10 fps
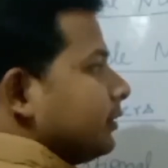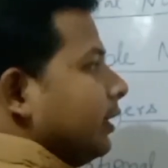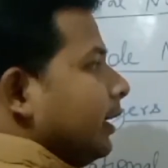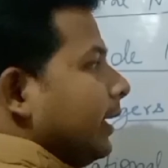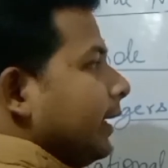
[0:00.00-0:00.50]

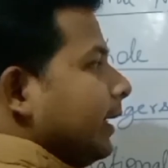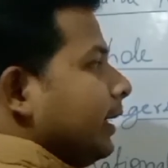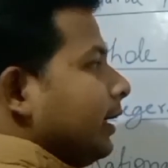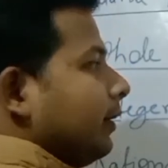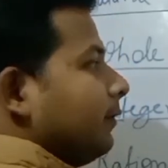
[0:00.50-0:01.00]
as
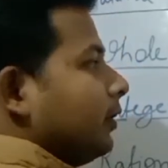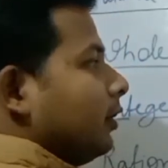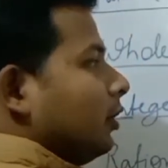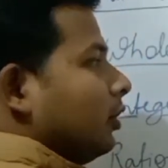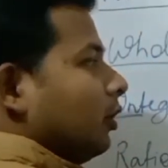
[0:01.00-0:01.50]
well as
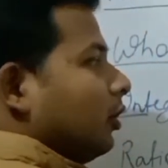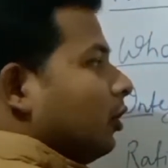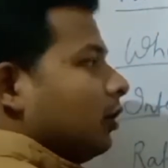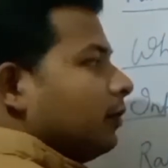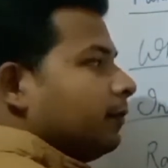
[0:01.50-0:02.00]

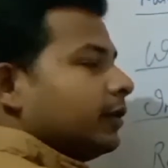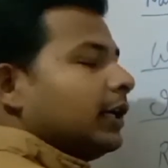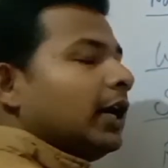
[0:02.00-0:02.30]
negative